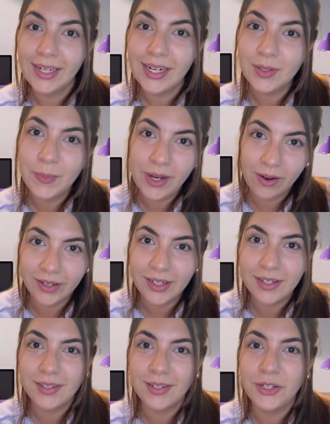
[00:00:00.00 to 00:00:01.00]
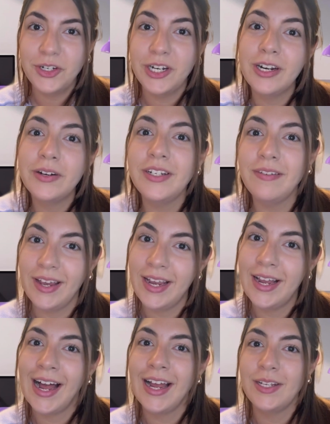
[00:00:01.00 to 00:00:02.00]
let's be honest. Generative
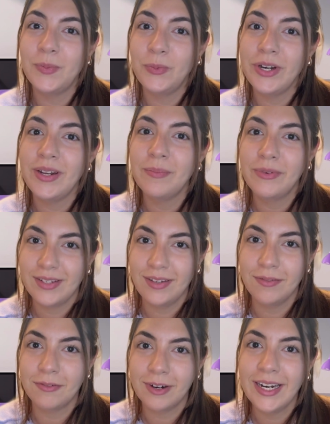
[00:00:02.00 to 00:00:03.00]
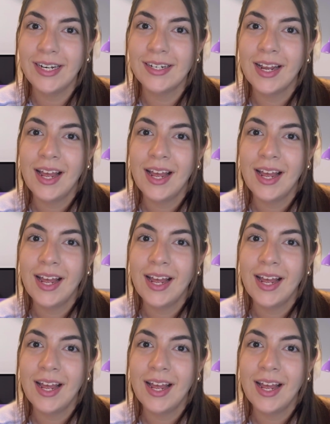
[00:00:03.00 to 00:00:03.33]
AI is pretty impressive, right?